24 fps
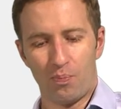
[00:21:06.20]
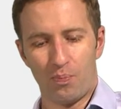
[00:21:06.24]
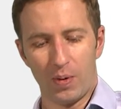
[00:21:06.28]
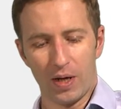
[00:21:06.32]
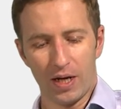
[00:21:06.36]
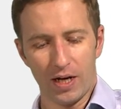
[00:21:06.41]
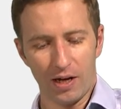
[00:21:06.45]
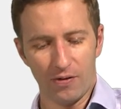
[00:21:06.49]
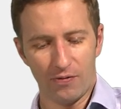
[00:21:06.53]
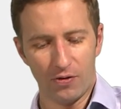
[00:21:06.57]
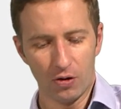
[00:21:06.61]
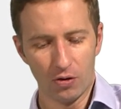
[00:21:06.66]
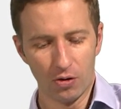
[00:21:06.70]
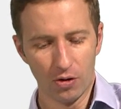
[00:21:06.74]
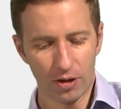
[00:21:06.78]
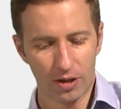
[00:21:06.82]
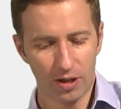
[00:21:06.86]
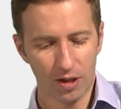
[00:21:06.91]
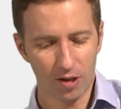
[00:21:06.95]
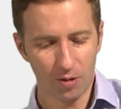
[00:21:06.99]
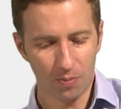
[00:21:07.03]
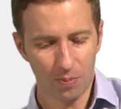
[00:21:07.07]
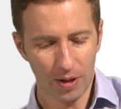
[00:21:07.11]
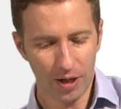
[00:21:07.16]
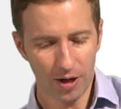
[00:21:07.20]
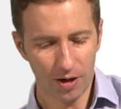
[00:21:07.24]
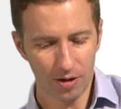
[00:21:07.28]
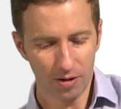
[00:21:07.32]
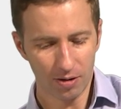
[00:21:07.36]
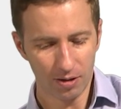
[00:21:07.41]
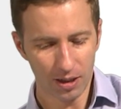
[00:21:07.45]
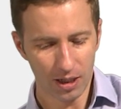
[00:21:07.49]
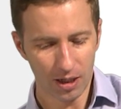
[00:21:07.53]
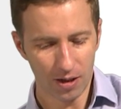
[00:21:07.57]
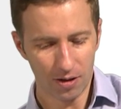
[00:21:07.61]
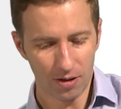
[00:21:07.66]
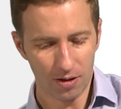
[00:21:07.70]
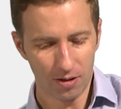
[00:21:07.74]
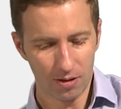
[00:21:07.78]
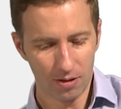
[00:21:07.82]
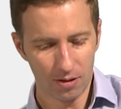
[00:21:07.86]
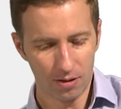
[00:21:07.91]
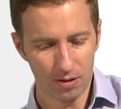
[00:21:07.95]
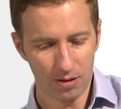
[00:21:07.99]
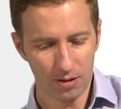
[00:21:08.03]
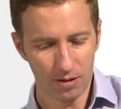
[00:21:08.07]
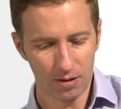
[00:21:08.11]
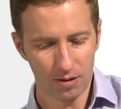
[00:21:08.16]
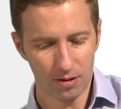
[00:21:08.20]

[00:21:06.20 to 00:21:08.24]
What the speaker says: But if you look at the parallel